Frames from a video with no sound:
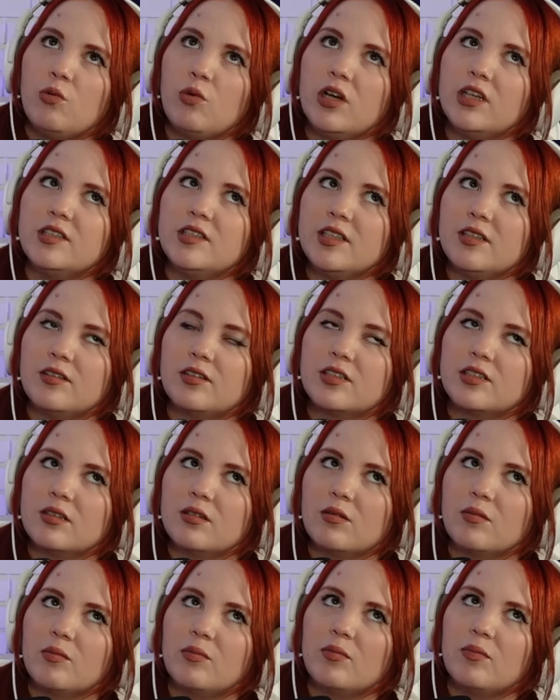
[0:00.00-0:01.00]
wasn't
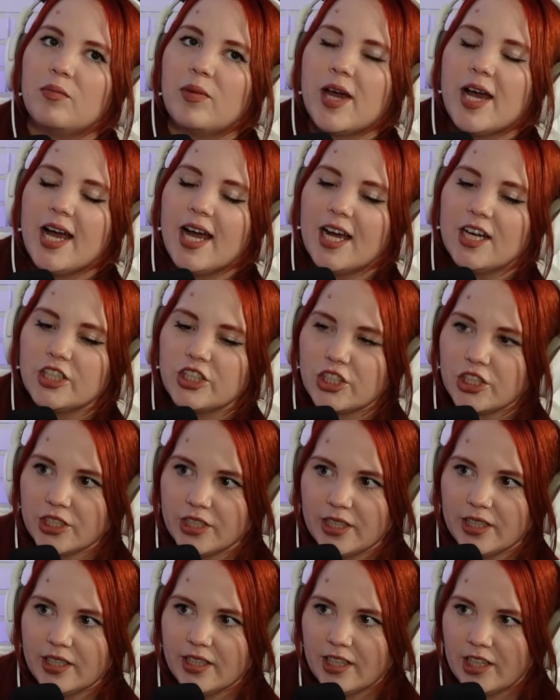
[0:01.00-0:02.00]

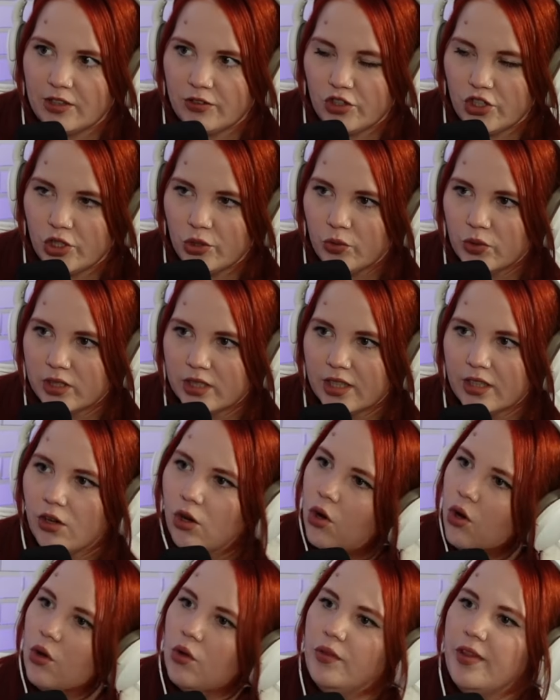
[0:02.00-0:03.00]
passionate, like if she was like,
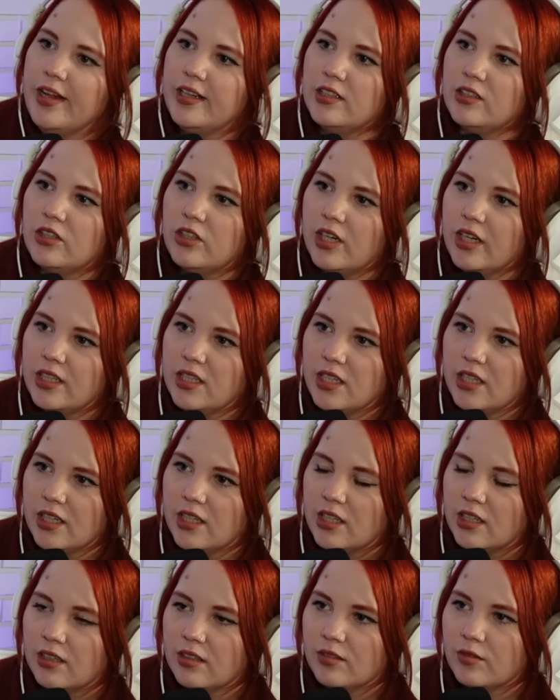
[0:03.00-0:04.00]
"Oh, that's a good
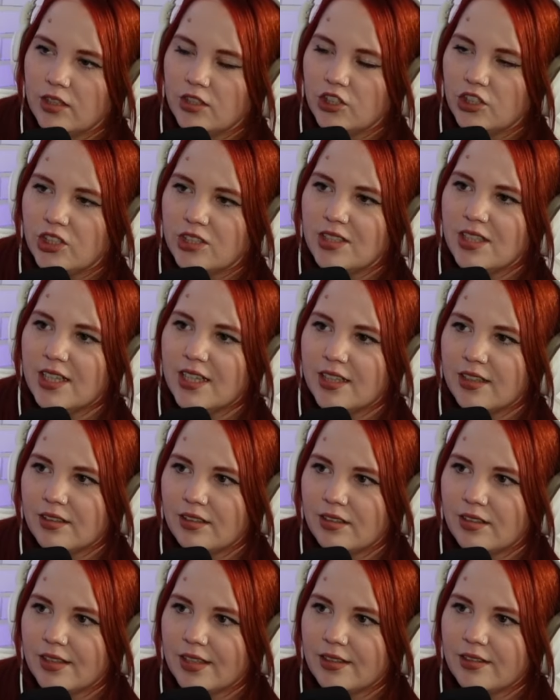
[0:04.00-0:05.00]
idea," and she did it,
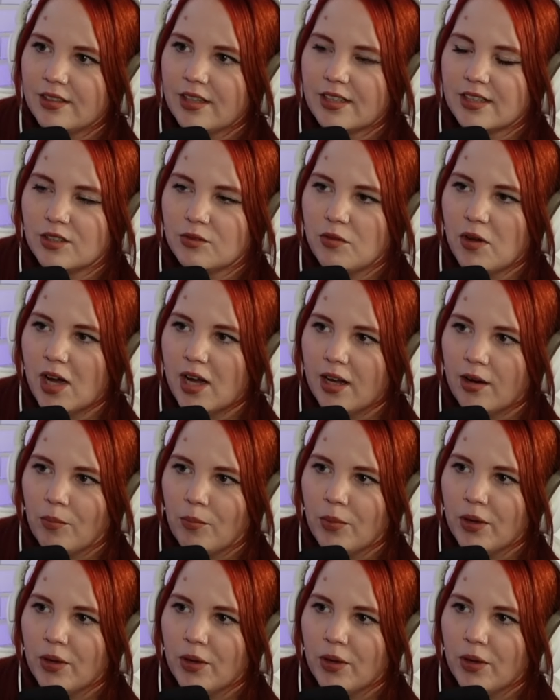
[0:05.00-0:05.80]
then that's fine.